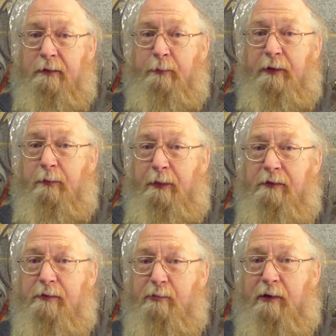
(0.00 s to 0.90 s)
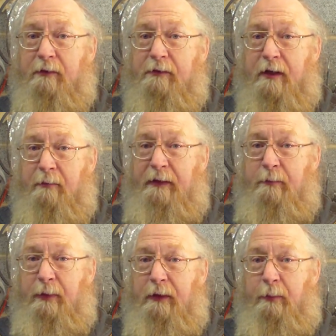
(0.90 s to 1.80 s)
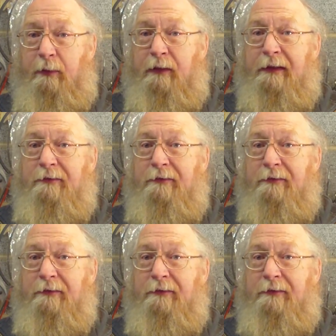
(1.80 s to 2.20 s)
but you'll be surprised how many people